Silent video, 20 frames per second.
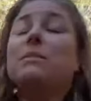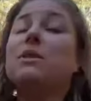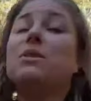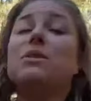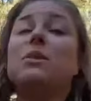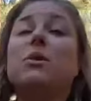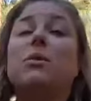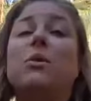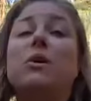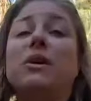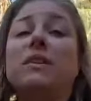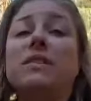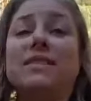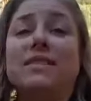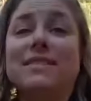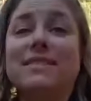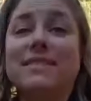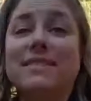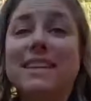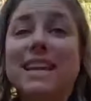there's no
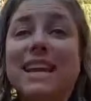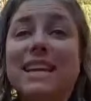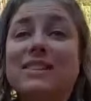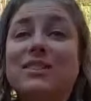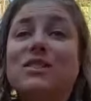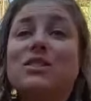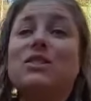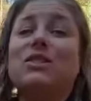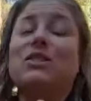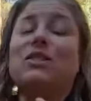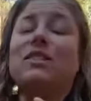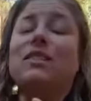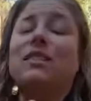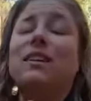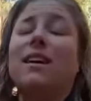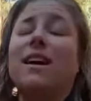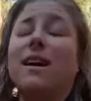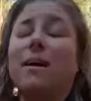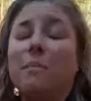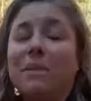words. It's
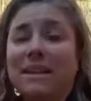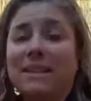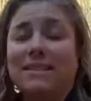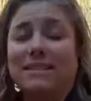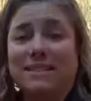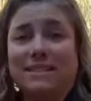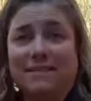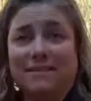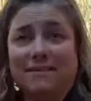Amazing.